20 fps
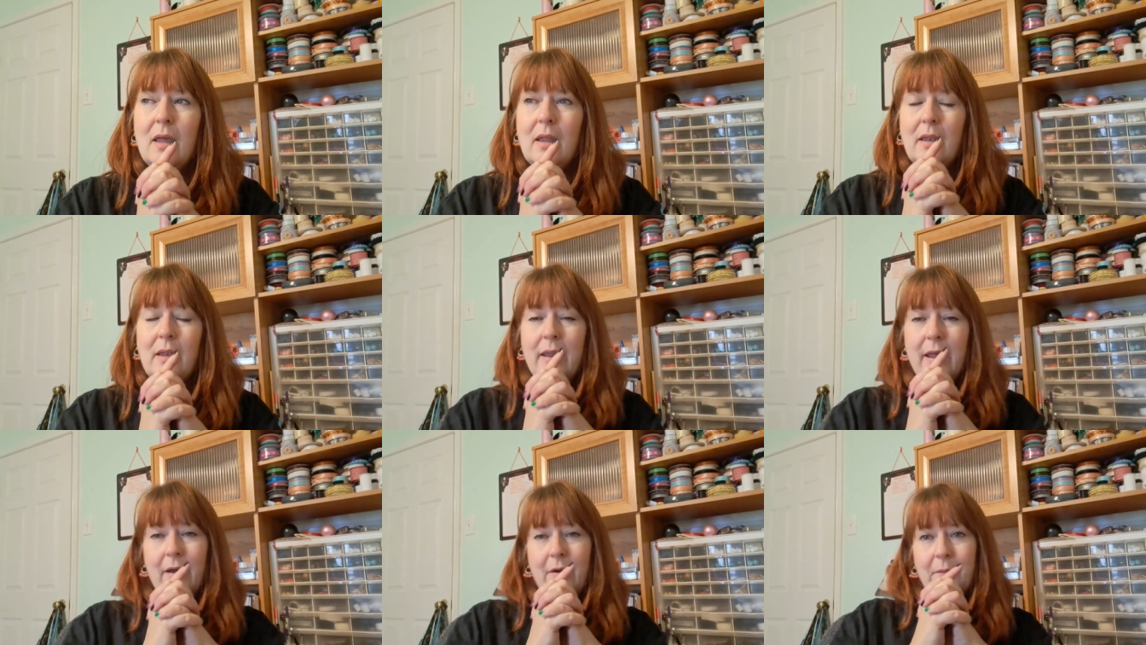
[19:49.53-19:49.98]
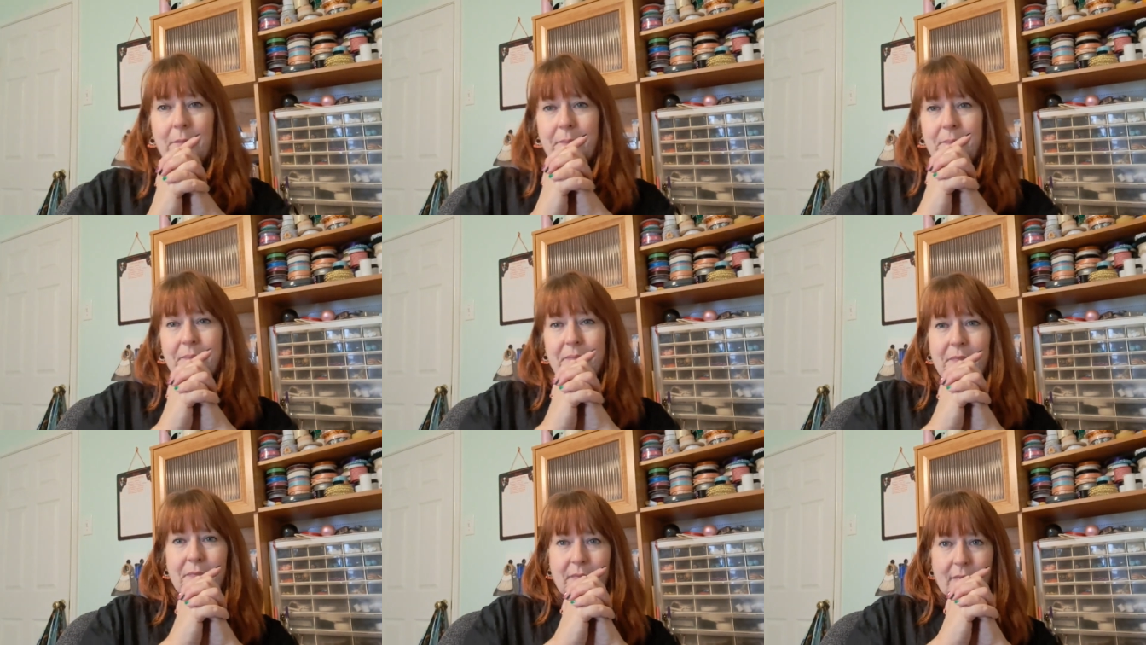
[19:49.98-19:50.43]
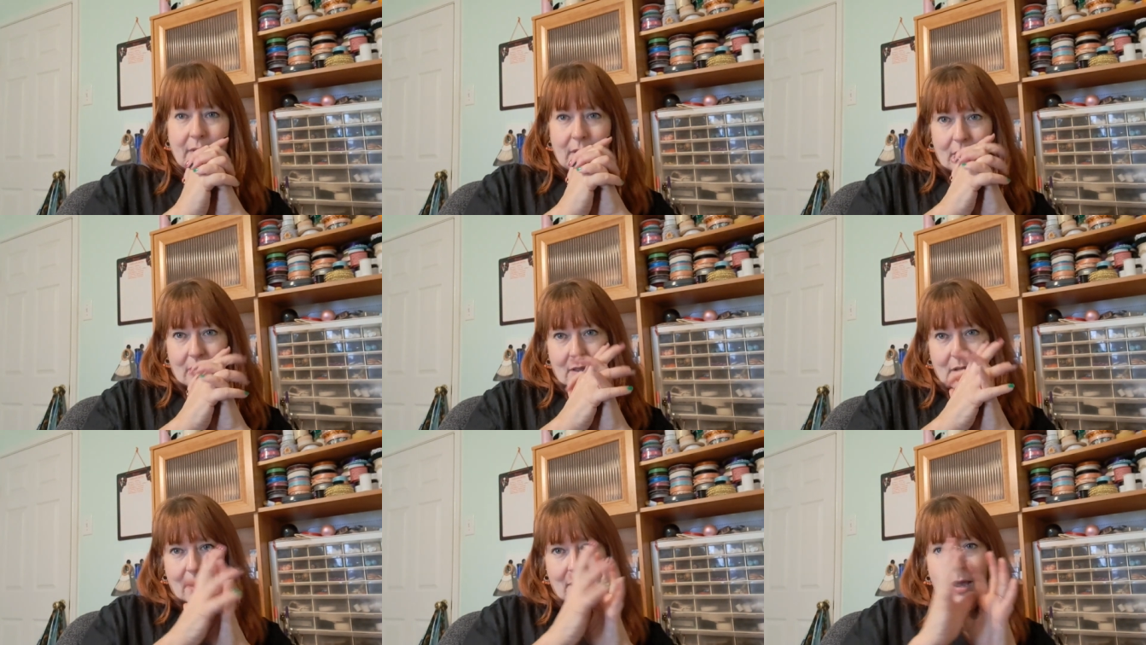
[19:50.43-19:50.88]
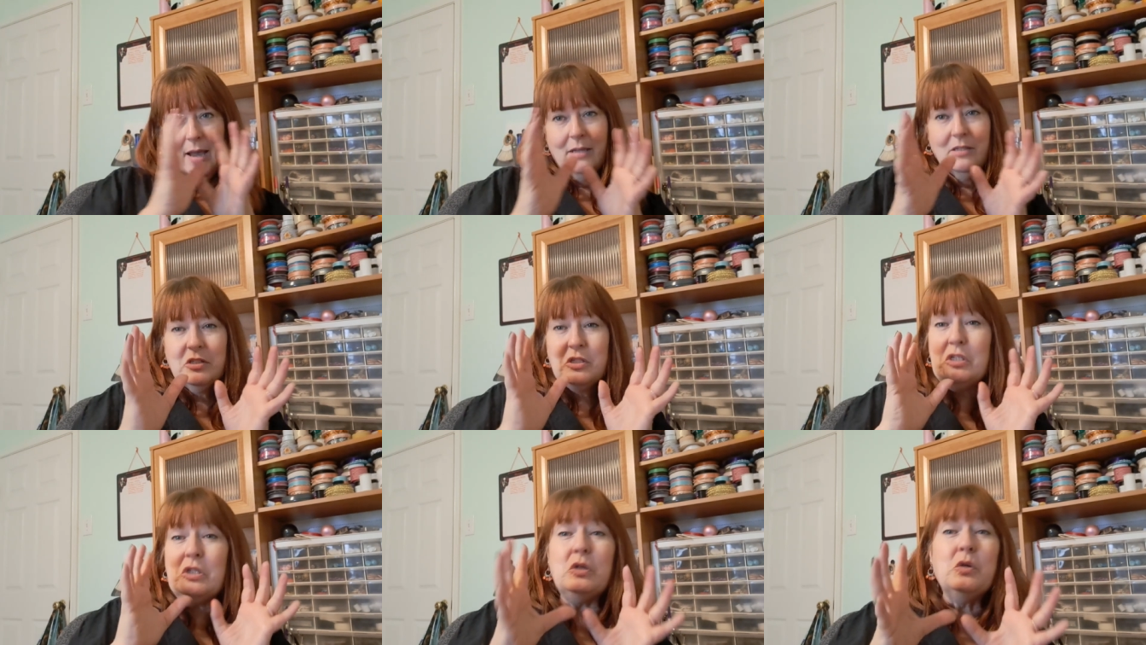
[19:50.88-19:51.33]
Now, the
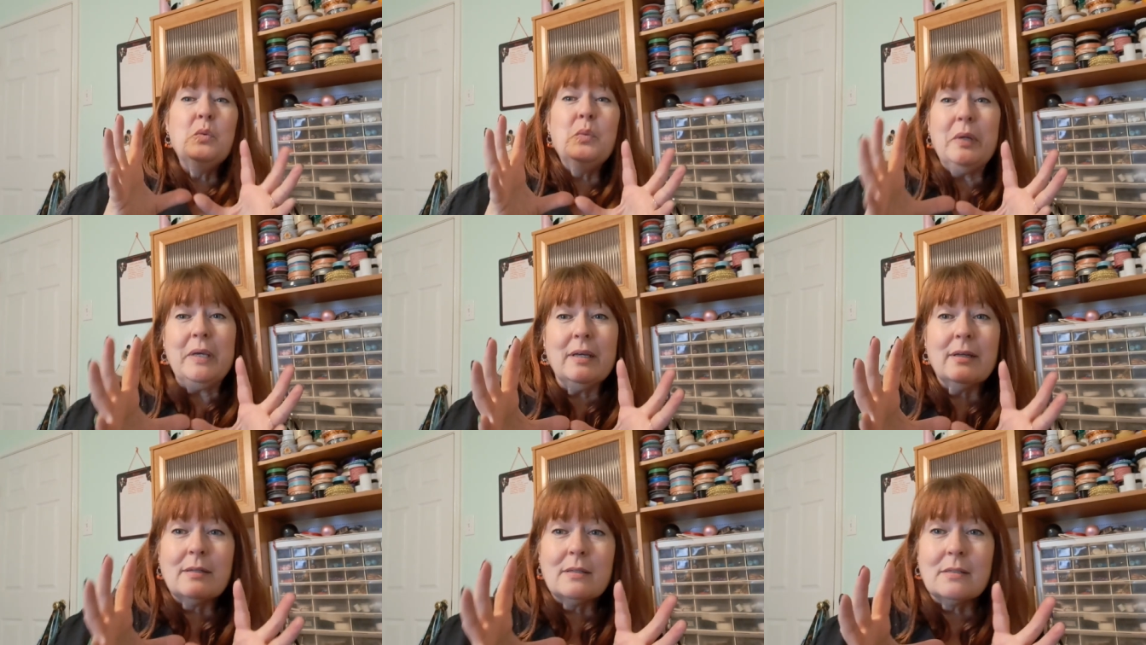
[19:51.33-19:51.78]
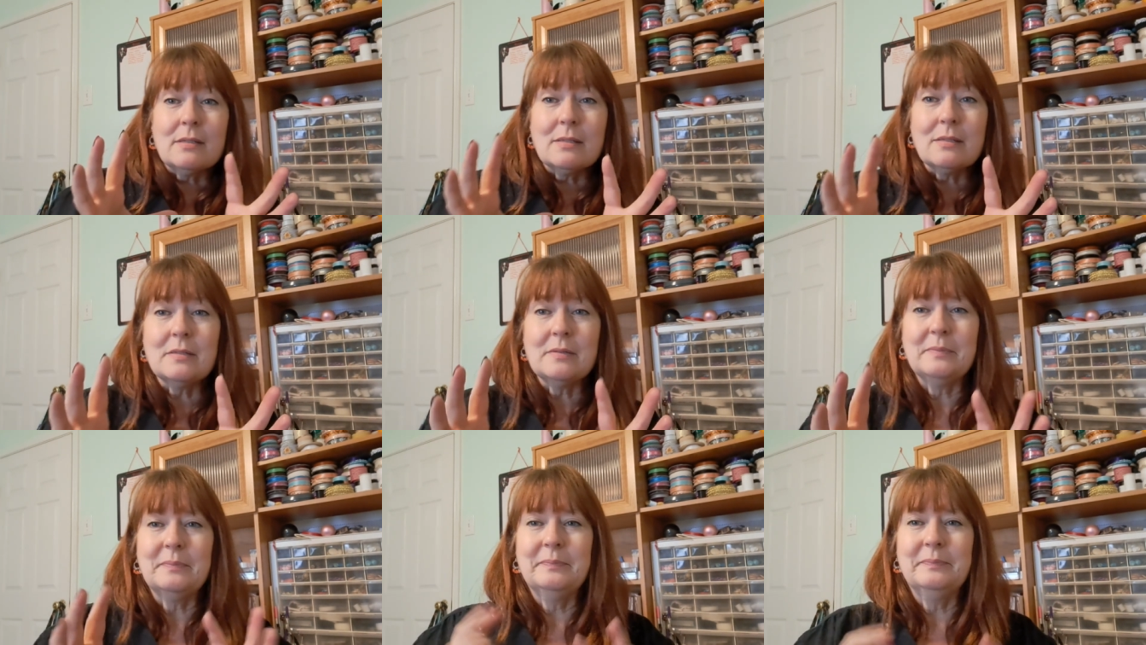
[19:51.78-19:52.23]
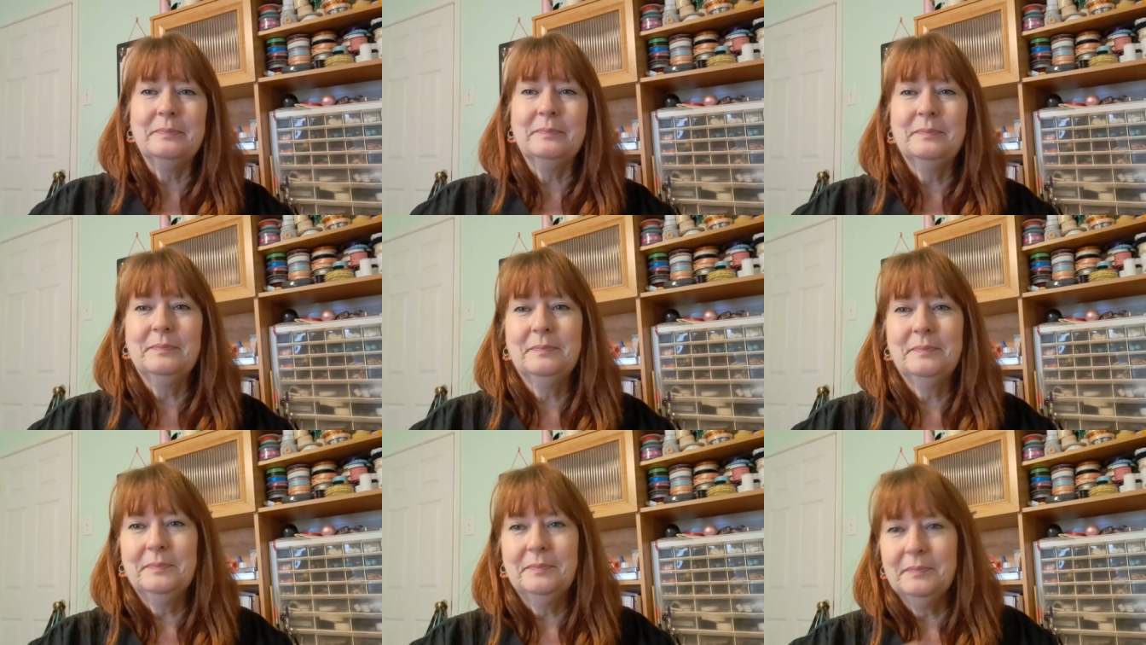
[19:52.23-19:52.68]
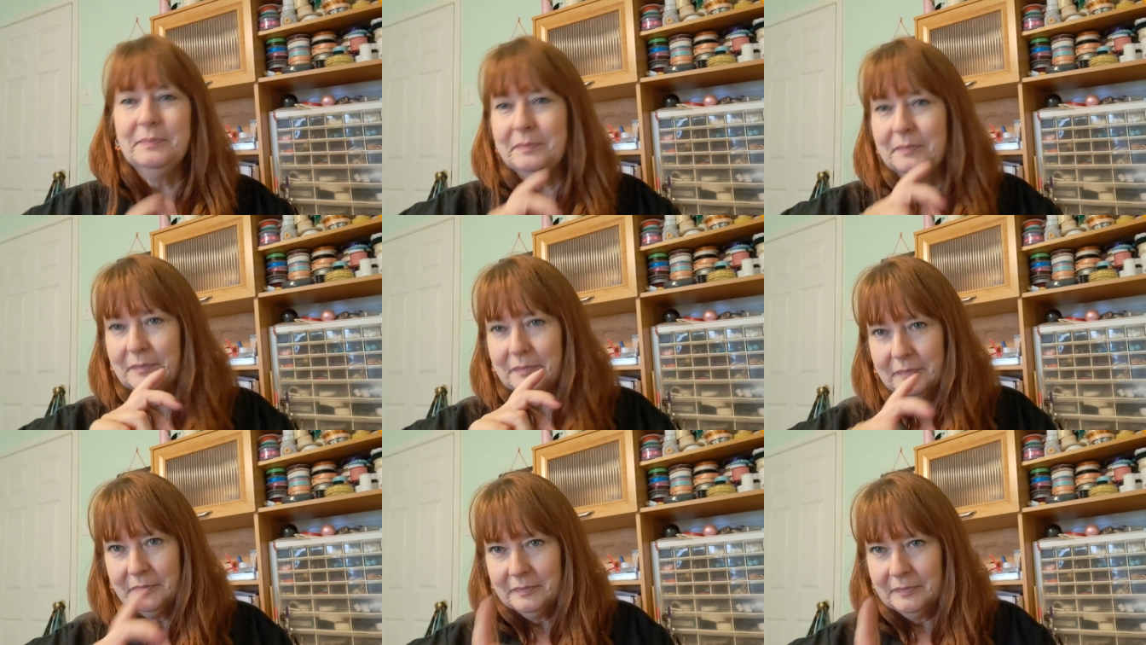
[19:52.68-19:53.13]
last two weeks,
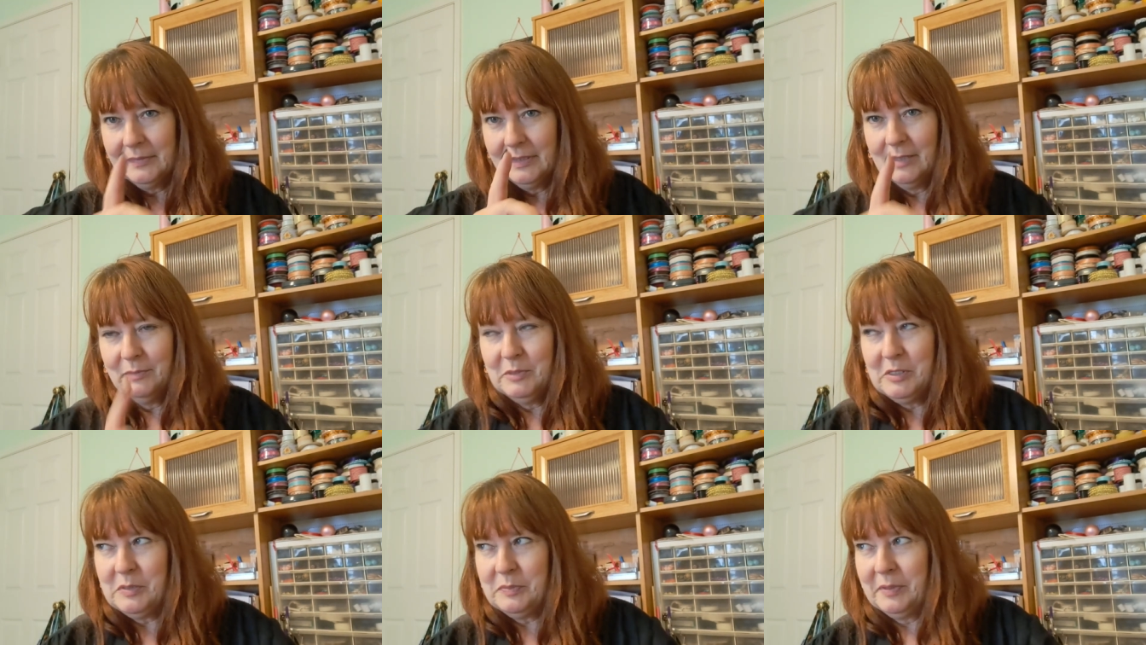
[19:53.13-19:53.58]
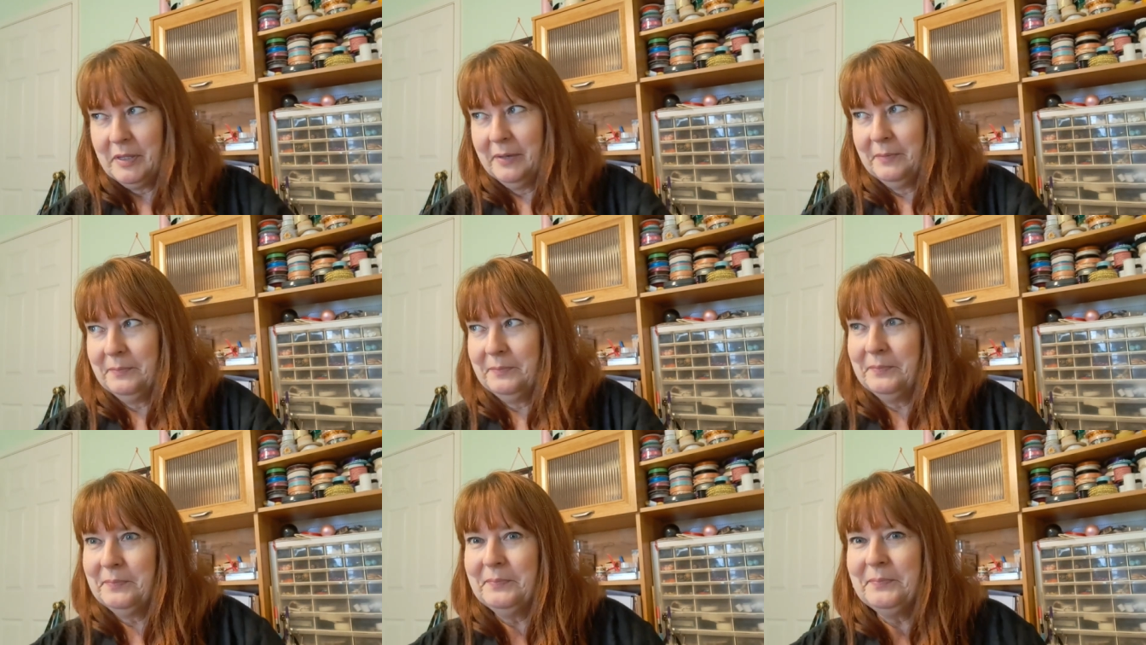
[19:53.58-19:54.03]
let me explain.